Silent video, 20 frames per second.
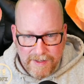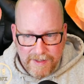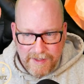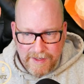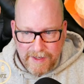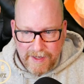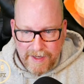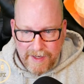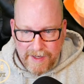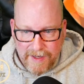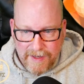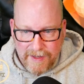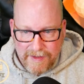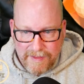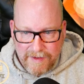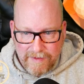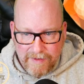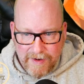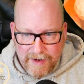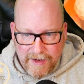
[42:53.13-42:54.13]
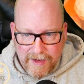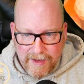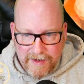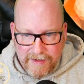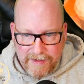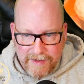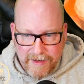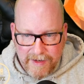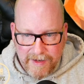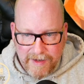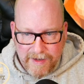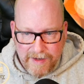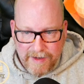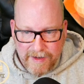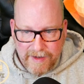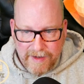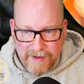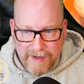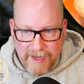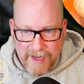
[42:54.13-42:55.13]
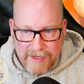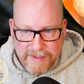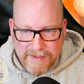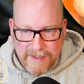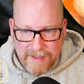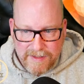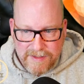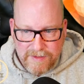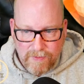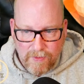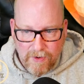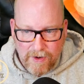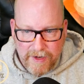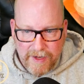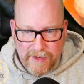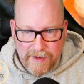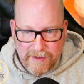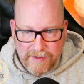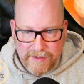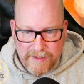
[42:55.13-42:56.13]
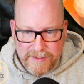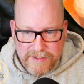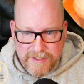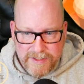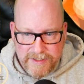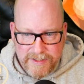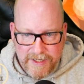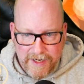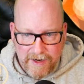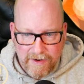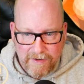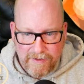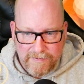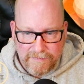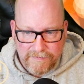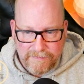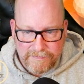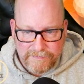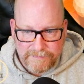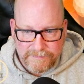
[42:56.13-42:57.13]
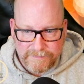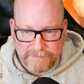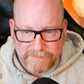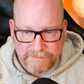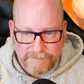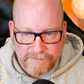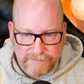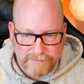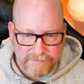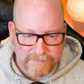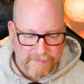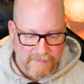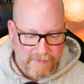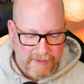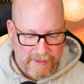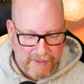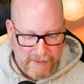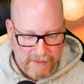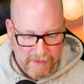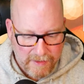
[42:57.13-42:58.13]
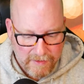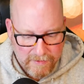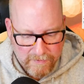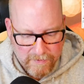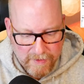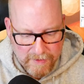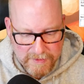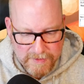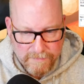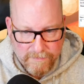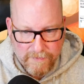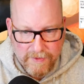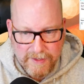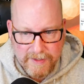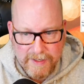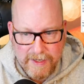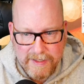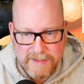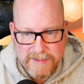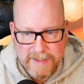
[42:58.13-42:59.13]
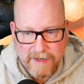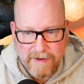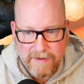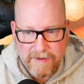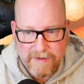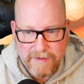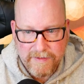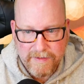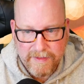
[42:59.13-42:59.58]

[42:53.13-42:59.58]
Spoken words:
And there I got Axel's working conditions here. And I'll try some free text here.